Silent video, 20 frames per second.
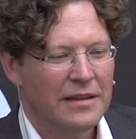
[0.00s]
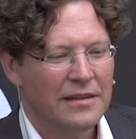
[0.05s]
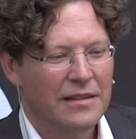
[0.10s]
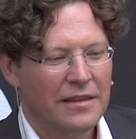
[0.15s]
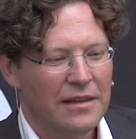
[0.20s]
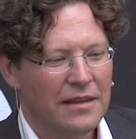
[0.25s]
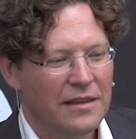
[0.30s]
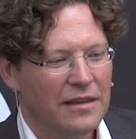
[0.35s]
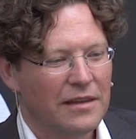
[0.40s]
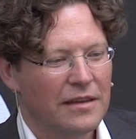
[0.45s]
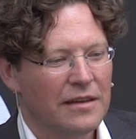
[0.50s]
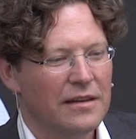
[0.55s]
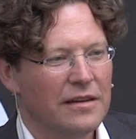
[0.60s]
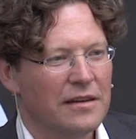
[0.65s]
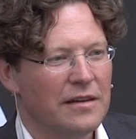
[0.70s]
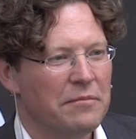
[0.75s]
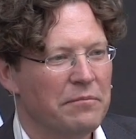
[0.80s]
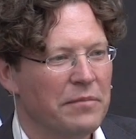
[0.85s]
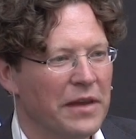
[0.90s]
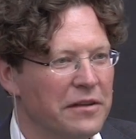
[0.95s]
the
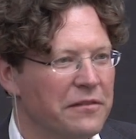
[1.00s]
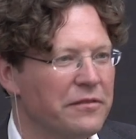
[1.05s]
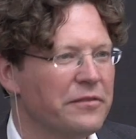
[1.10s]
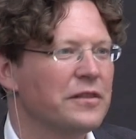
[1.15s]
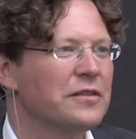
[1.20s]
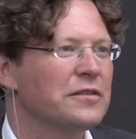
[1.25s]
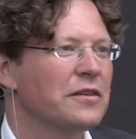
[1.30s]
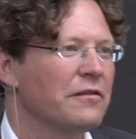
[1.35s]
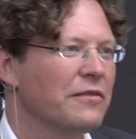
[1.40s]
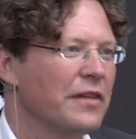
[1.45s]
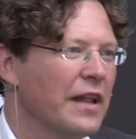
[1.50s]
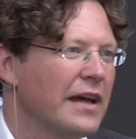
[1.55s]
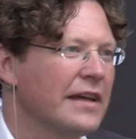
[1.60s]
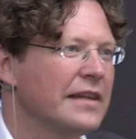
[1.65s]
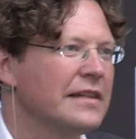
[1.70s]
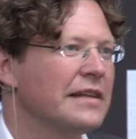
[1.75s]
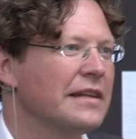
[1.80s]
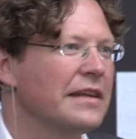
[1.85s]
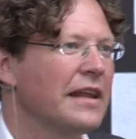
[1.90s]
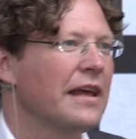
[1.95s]
uh, benefits of
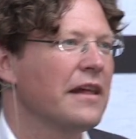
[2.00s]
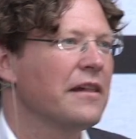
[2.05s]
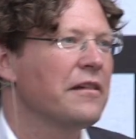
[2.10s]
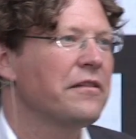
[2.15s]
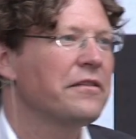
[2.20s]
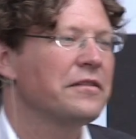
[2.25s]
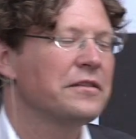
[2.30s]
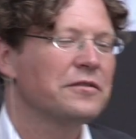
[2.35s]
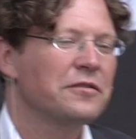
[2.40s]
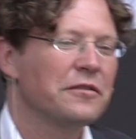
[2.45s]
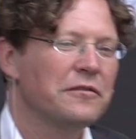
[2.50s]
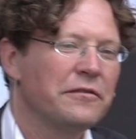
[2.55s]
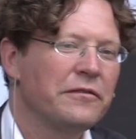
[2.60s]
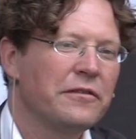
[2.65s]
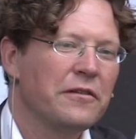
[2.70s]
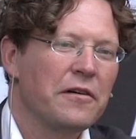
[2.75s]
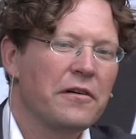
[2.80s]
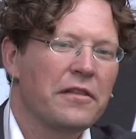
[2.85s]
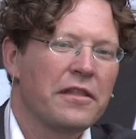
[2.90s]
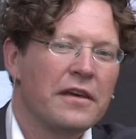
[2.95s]
light and health and so
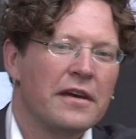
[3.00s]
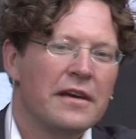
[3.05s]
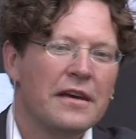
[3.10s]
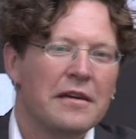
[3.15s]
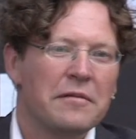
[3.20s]
forth.